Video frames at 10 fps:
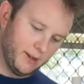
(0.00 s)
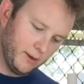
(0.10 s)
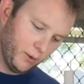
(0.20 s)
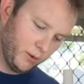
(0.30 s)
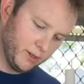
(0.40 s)

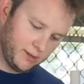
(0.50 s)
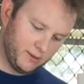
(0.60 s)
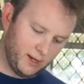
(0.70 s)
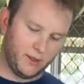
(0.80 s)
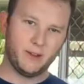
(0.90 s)
or just,
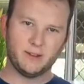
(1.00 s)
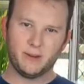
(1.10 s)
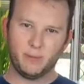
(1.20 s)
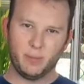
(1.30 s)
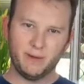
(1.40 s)
you know, those
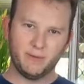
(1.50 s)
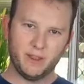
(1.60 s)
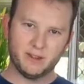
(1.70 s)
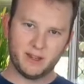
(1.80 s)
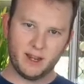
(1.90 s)
pin
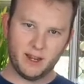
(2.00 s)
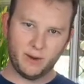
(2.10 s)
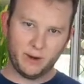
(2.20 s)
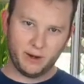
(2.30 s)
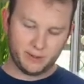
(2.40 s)
feathers in
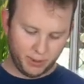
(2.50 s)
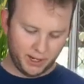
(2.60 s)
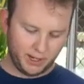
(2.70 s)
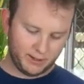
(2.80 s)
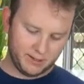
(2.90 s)
here when I was
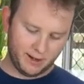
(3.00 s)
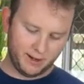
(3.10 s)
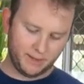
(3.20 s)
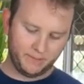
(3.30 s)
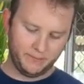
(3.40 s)
plucking,
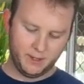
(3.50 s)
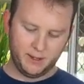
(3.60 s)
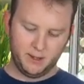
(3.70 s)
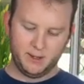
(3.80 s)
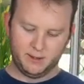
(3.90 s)
so
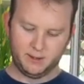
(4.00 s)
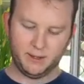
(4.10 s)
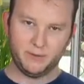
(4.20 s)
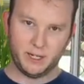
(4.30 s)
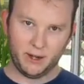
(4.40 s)

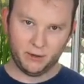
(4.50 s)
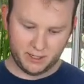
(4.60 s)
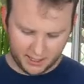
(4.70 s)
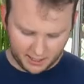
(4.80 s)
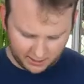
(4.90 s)
I'll have to get
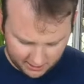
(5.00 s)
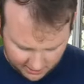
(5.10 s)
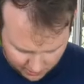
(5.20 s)
onto that. You see a